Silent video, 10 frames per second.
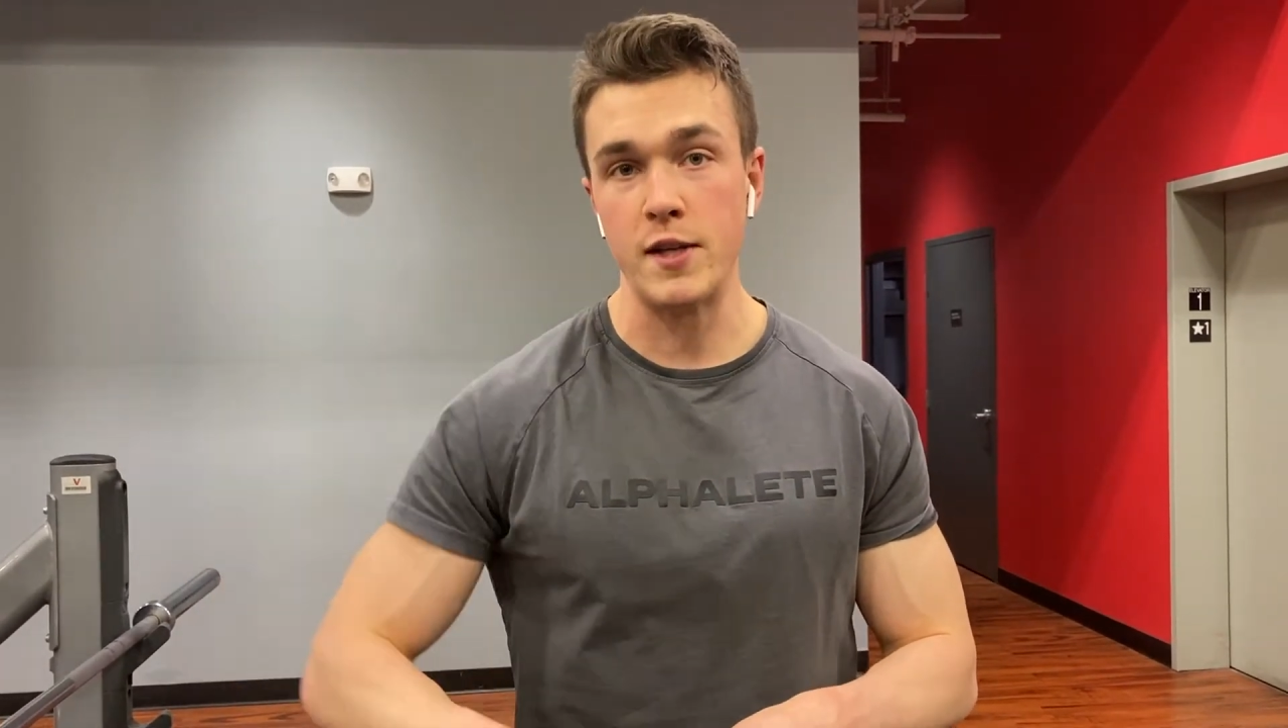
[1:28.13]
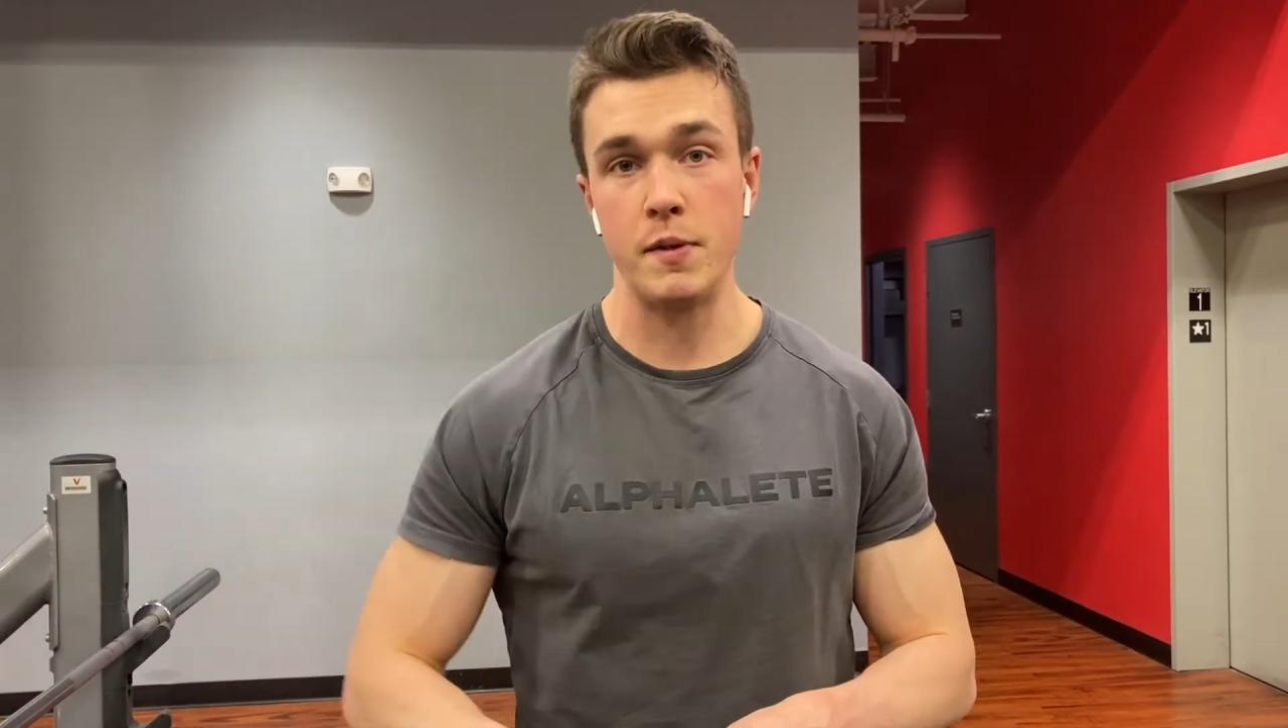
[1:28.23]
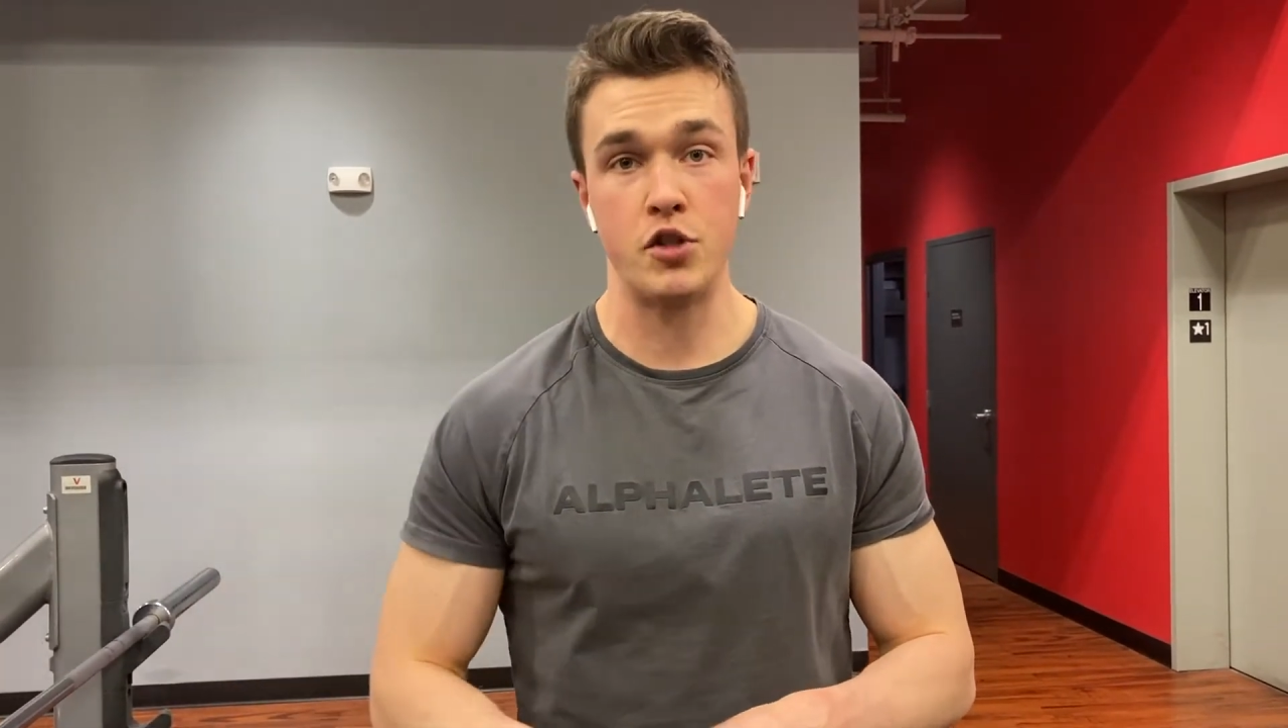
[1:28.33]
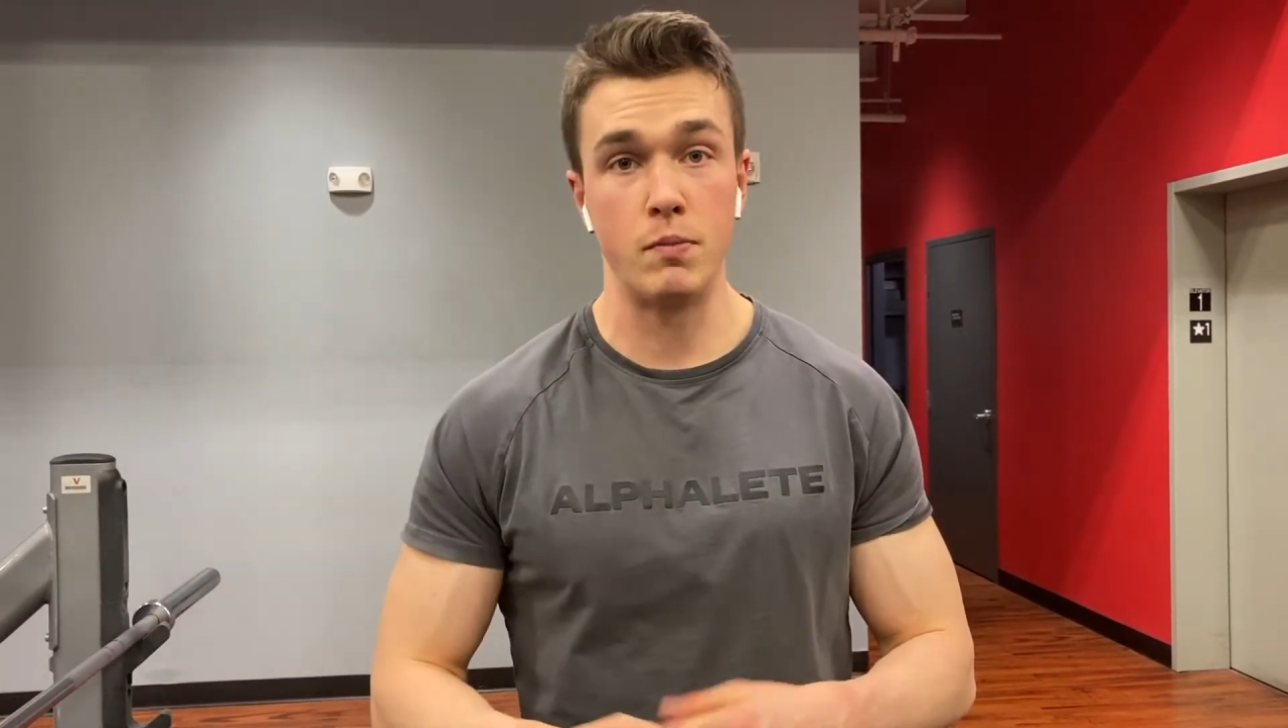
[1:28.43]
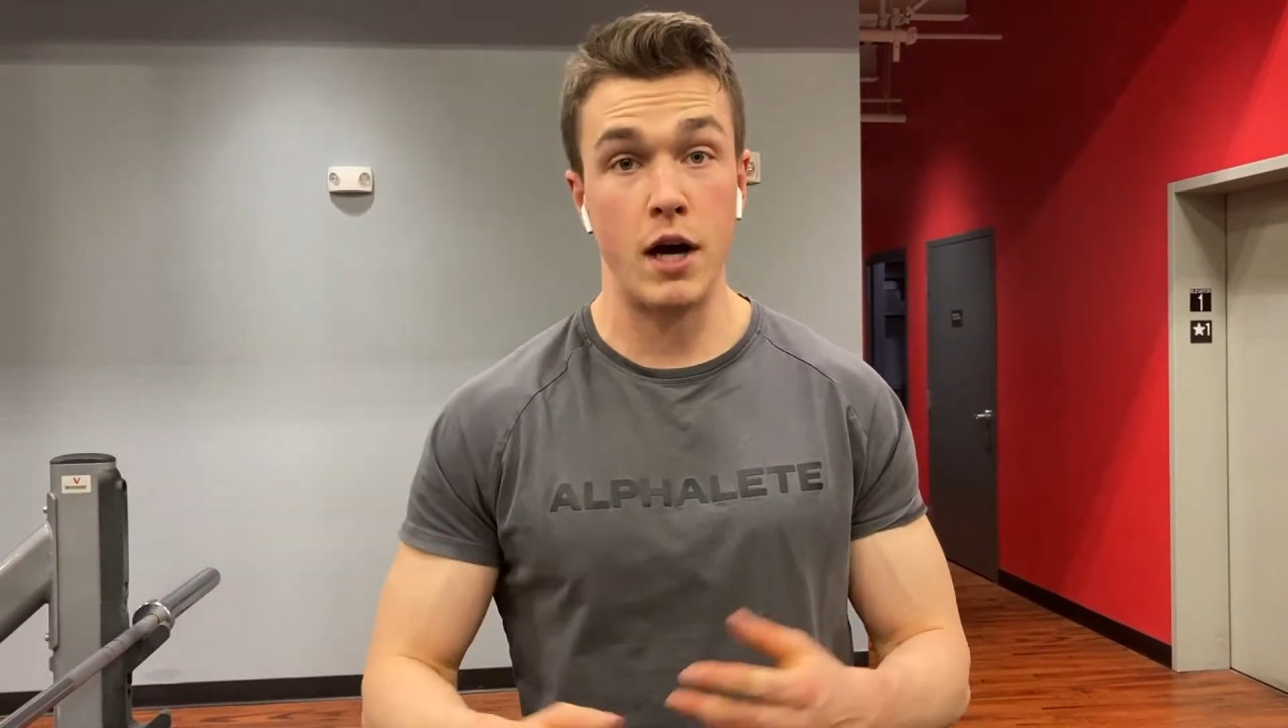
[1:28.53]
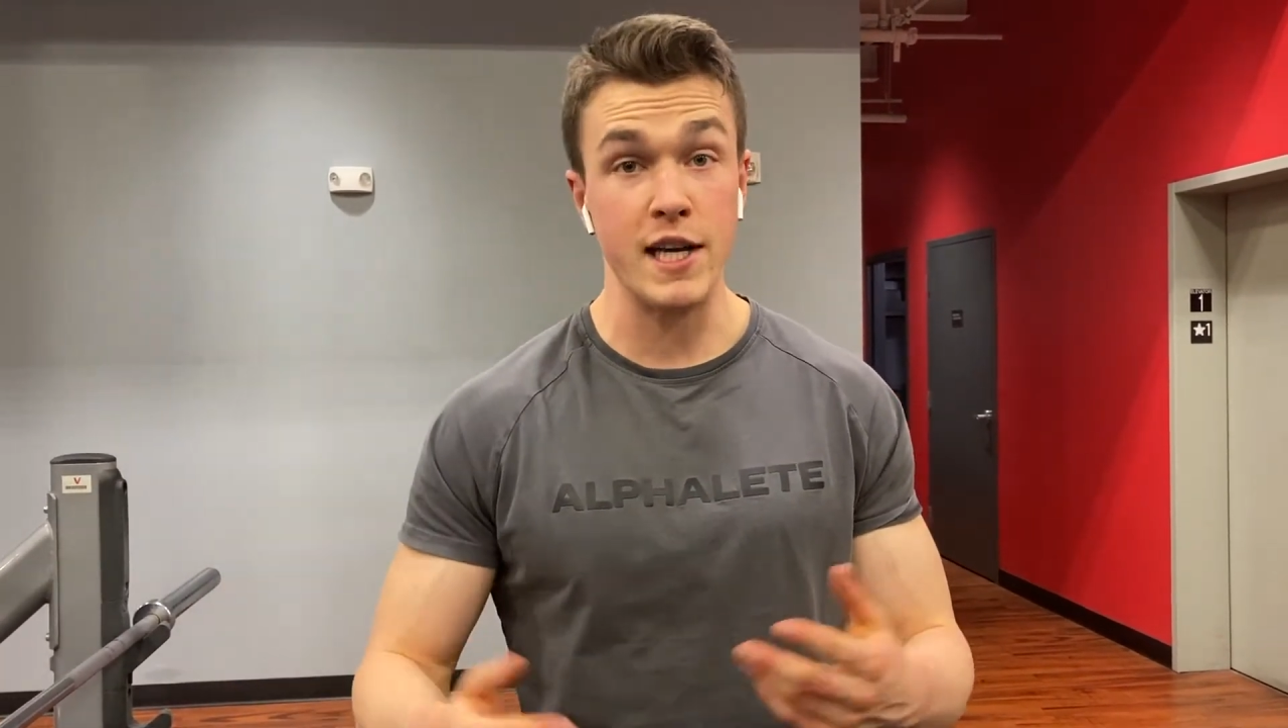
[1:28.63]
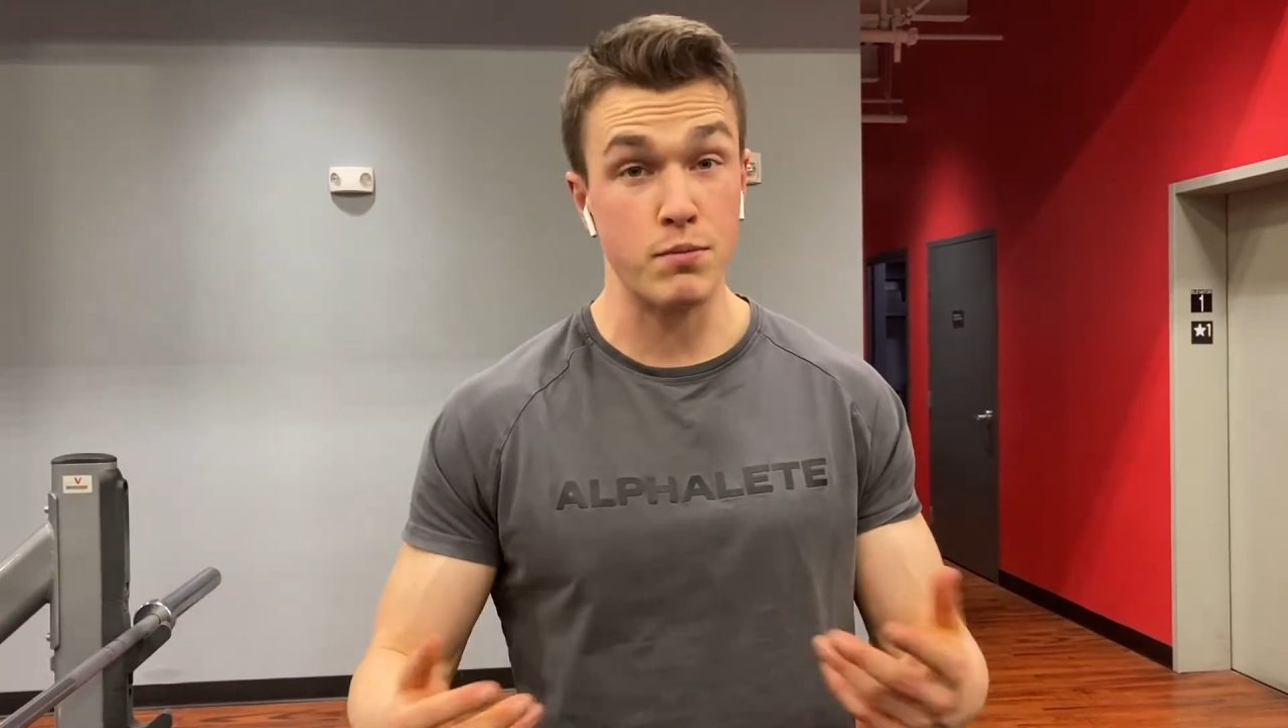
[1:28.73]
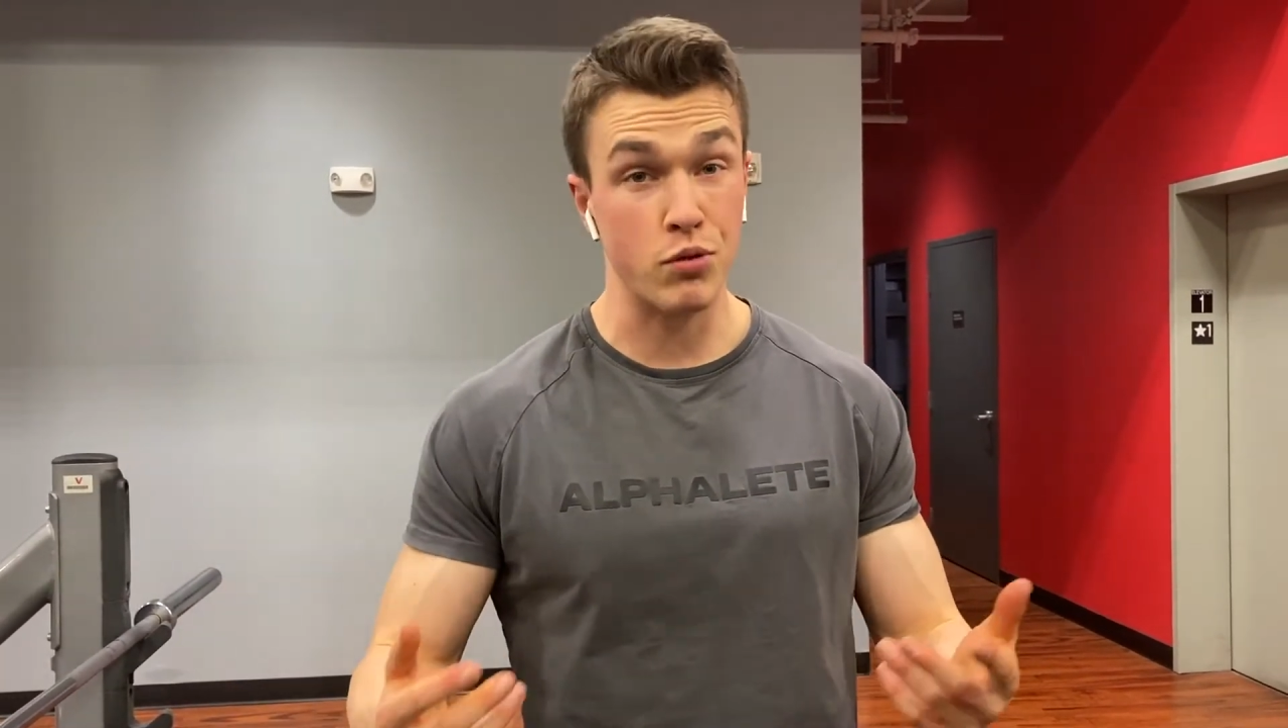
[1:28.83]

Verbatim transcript: because your body is